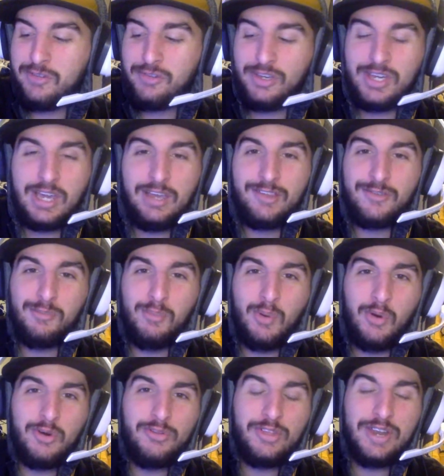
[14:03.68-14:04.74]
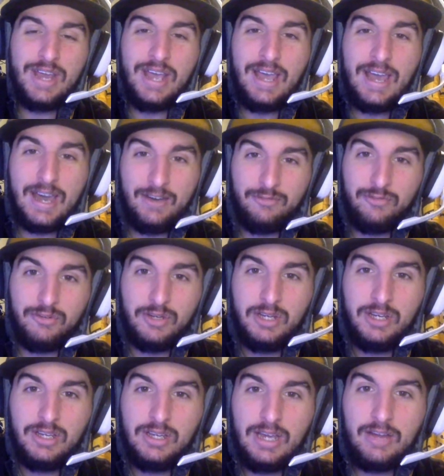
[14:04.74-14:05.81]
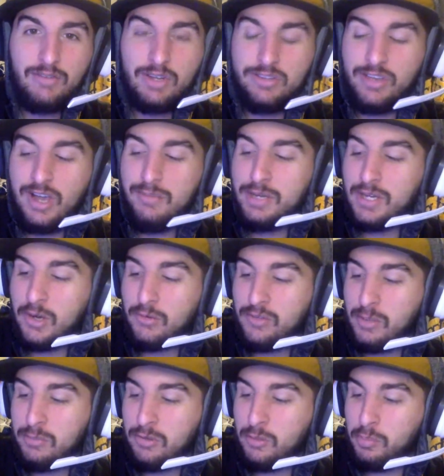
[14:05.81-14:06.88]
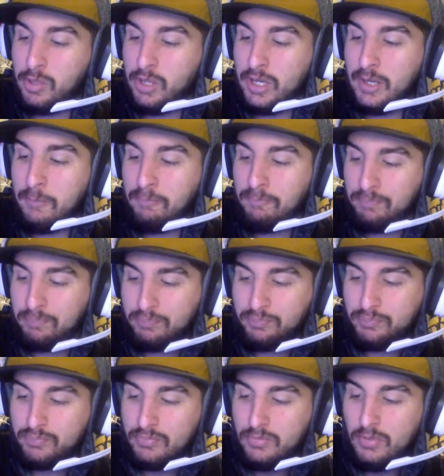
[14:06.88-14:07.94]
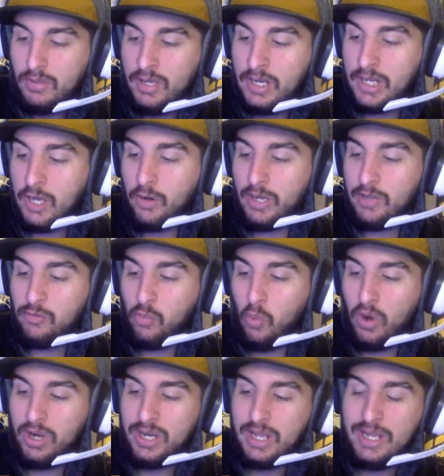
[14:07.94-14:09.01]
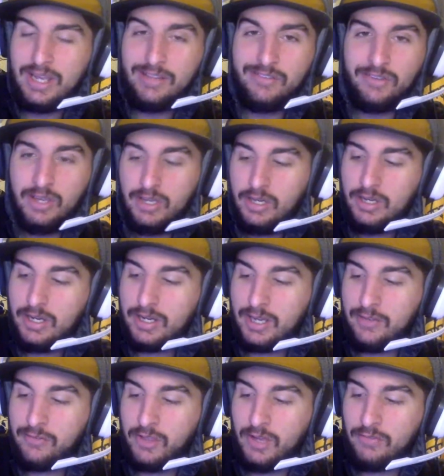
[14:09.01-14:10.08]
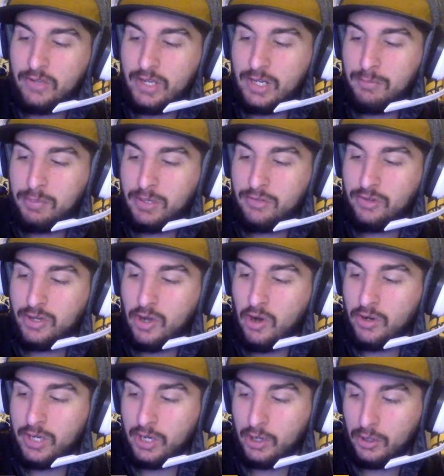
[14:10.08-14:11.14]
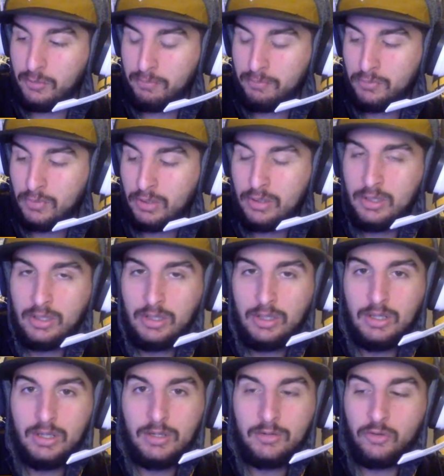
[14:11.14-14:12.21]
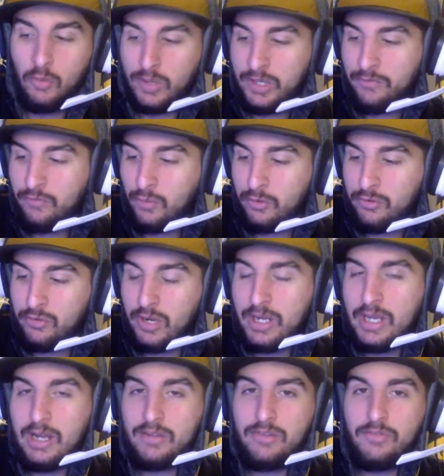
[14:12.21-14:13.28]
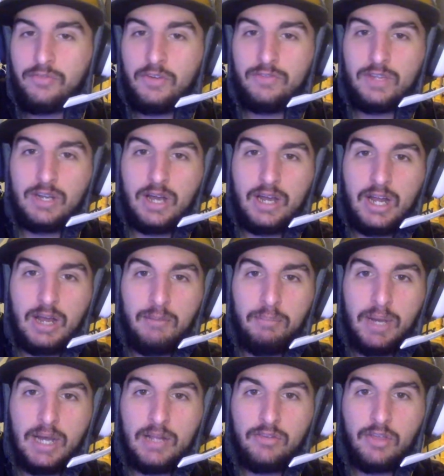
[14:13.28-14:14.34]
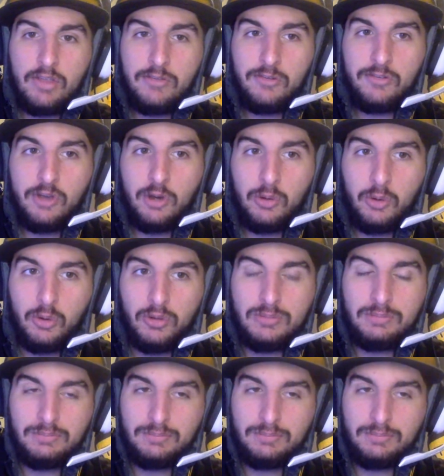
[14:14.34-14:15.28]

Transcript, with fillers: pitching is more than half every time he goes up to the plate. And he only has 1 hit against left-handed pitching all year. 24 strikeouts and 59 at-bats as a total.